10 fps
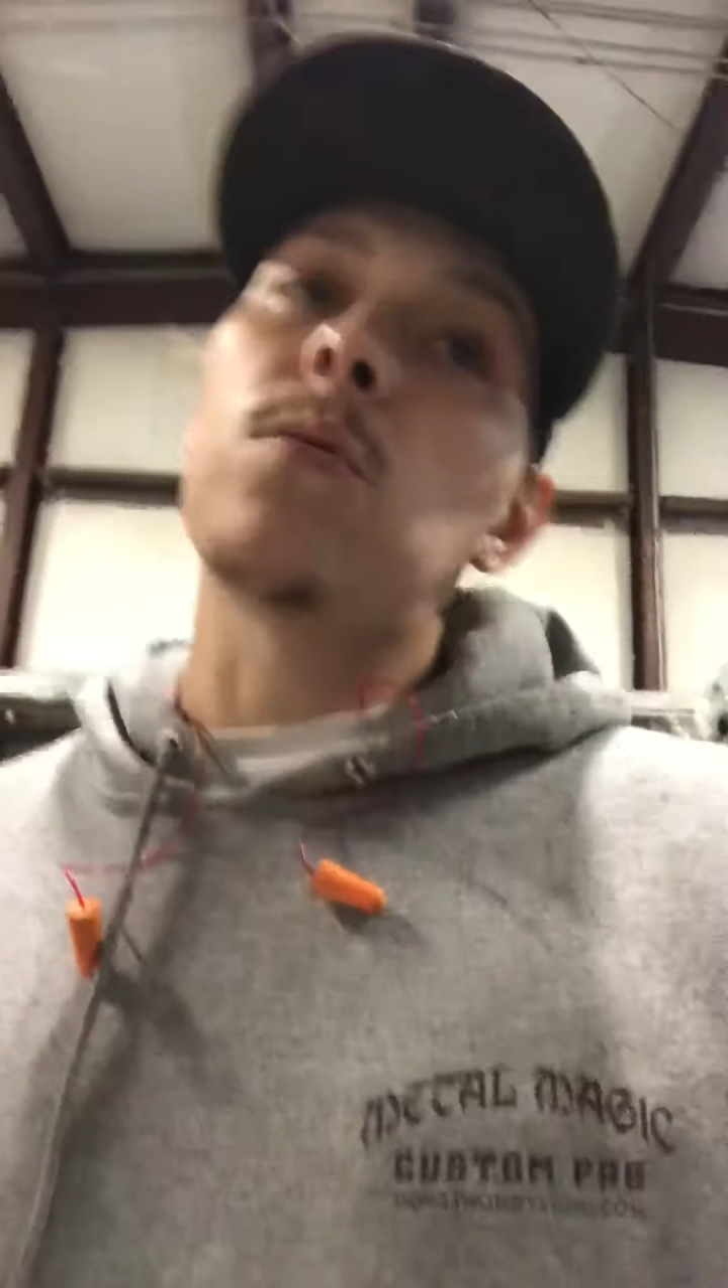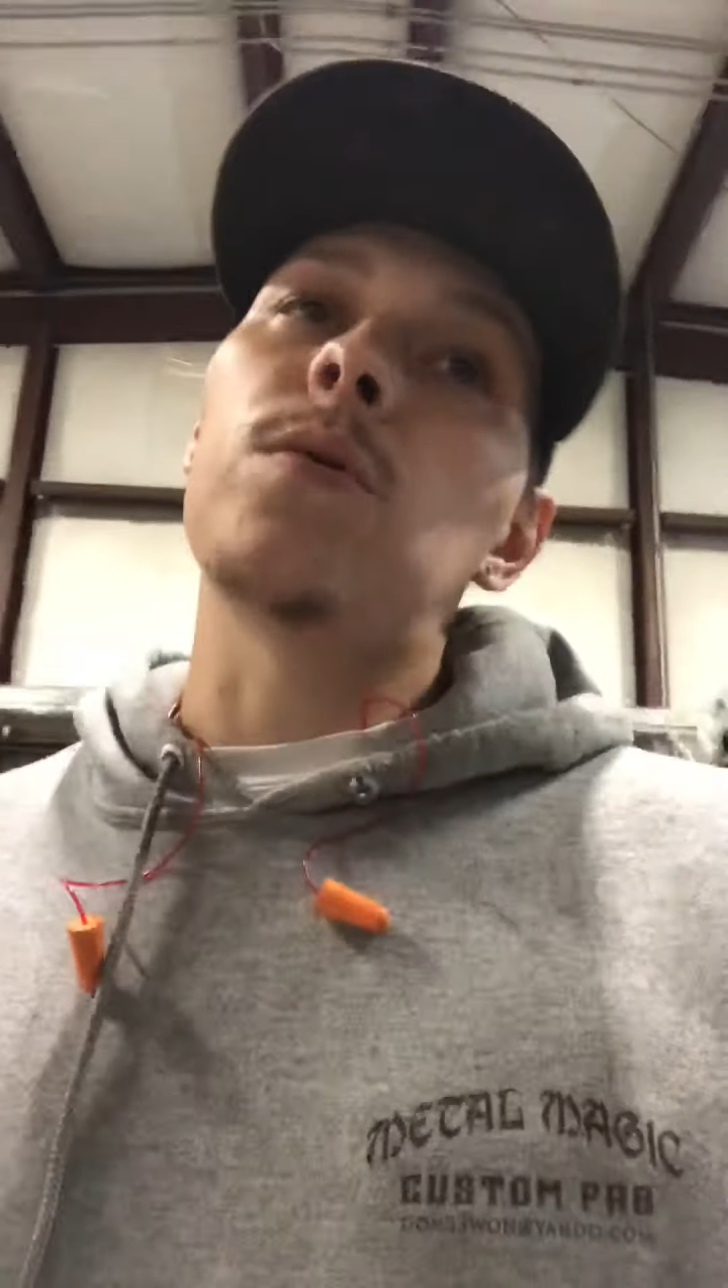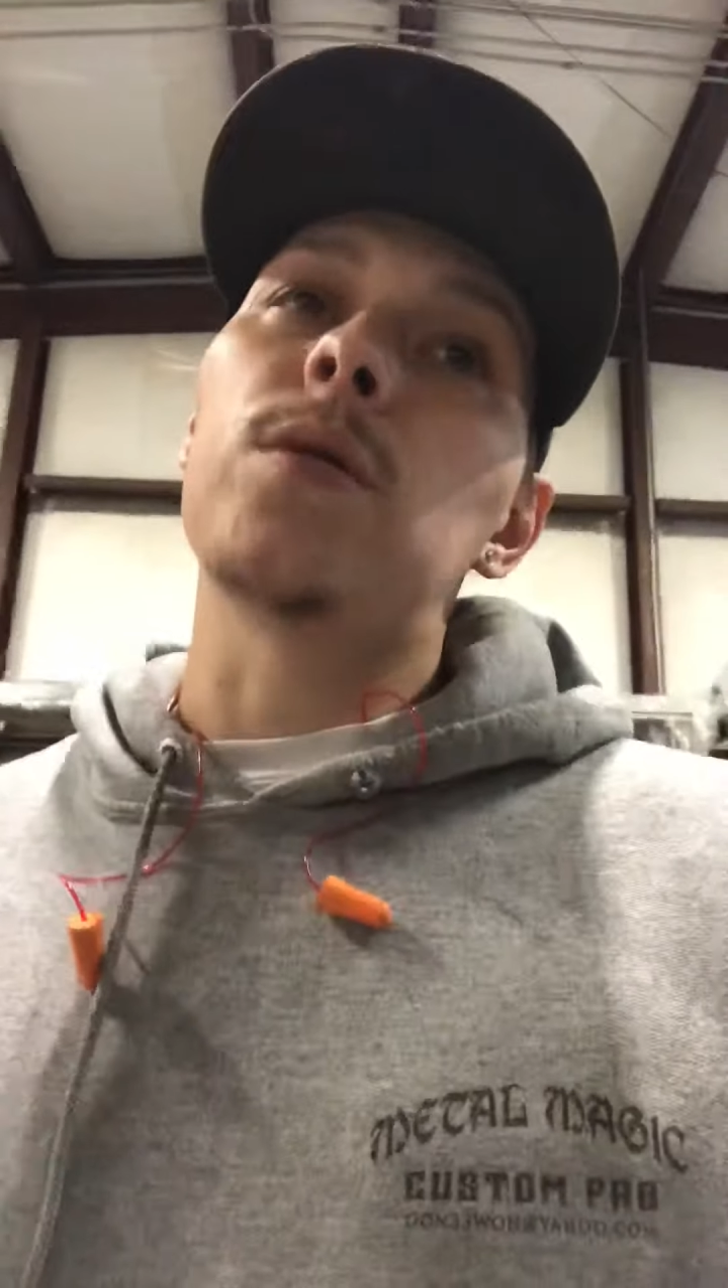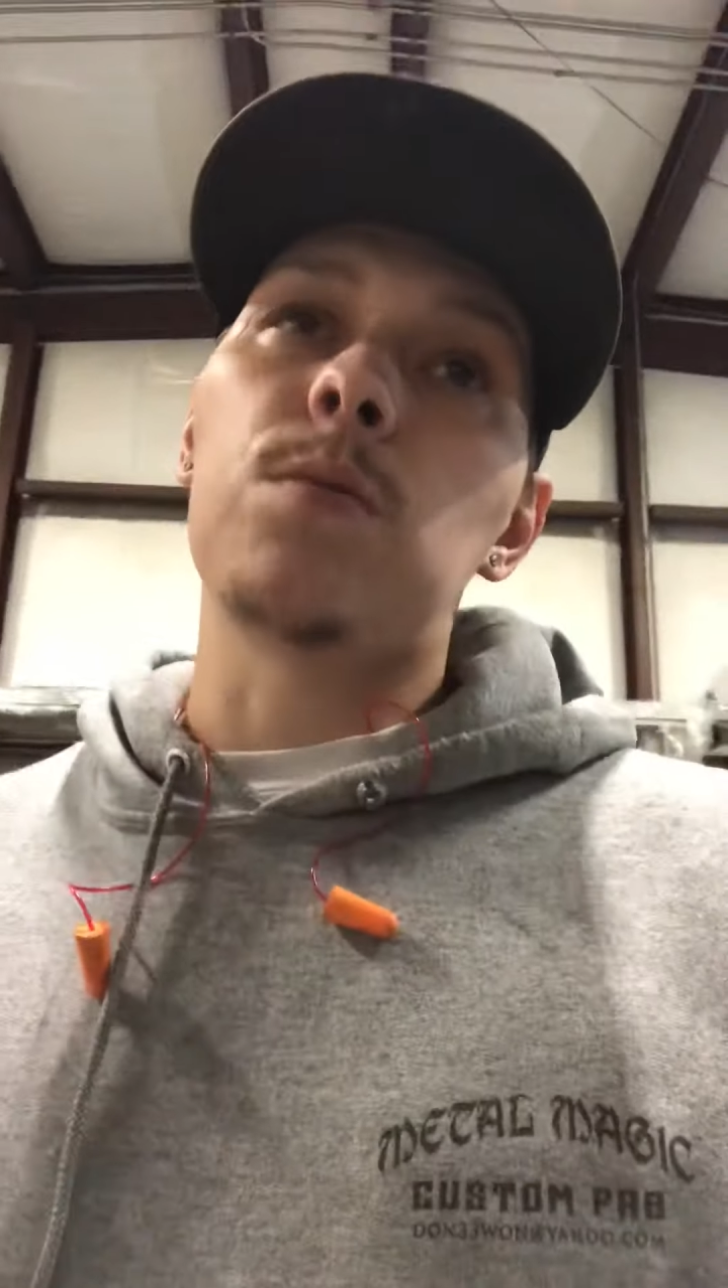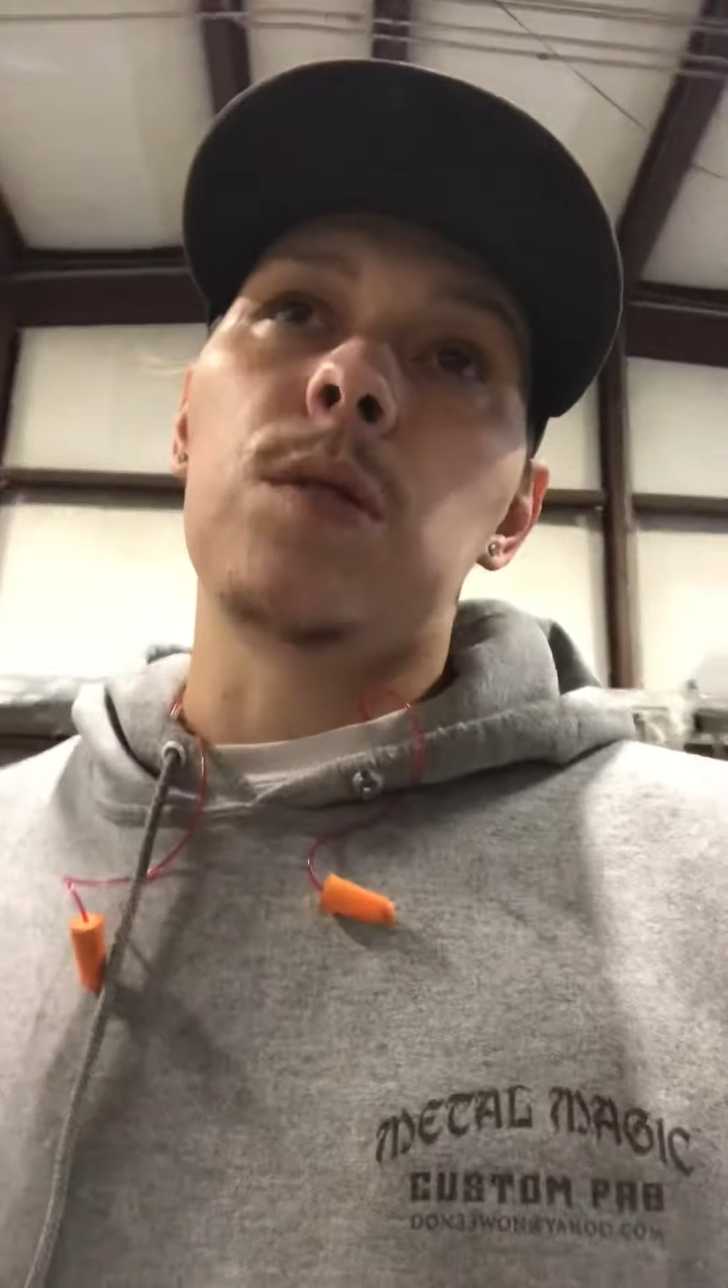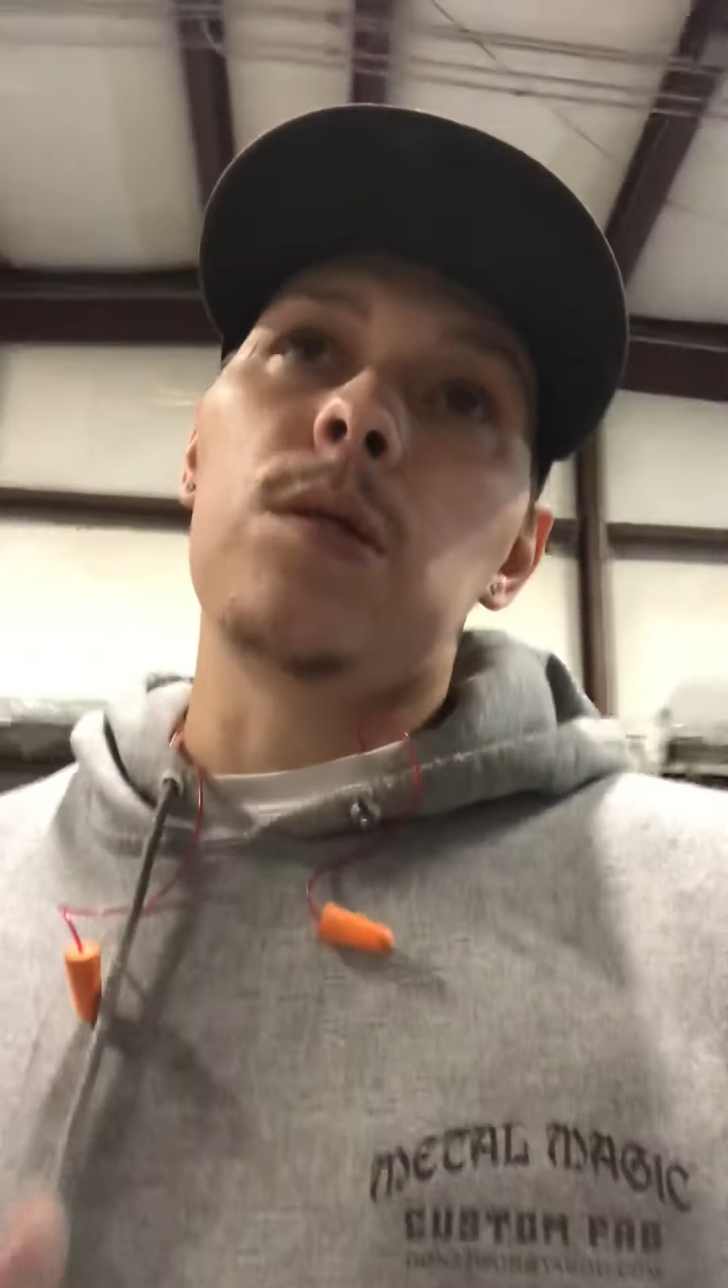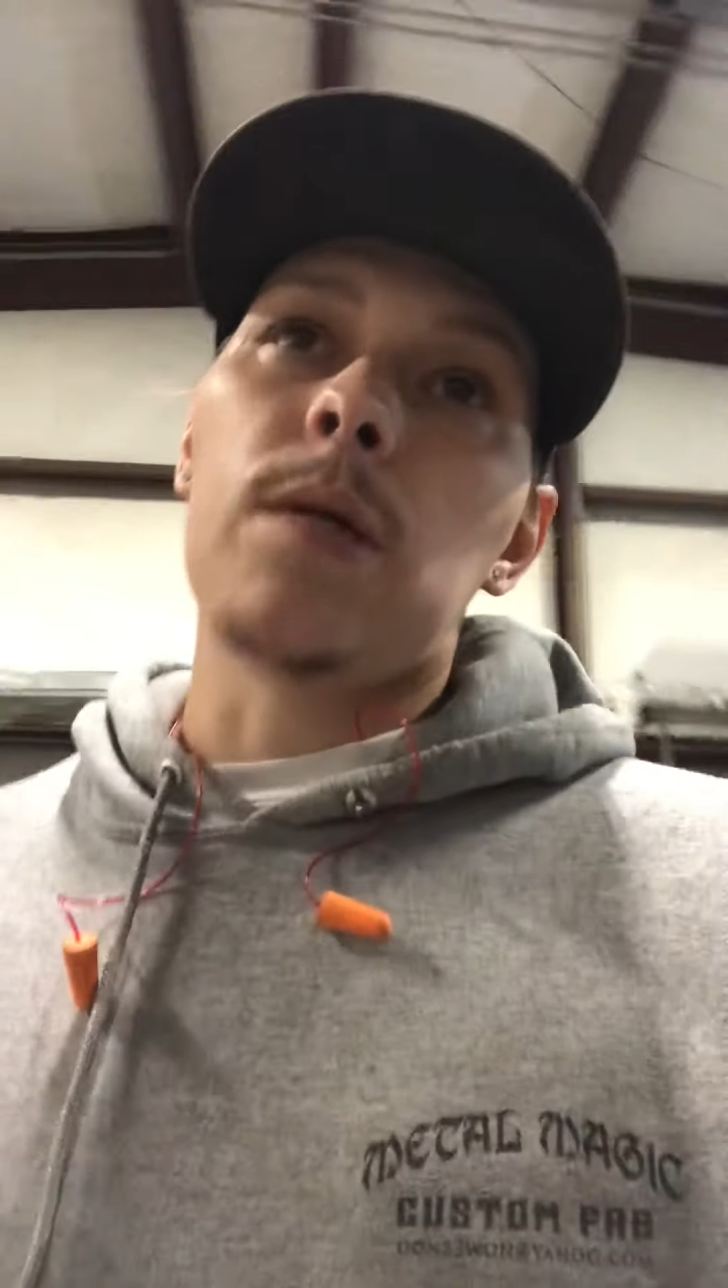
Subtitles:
the wheels would you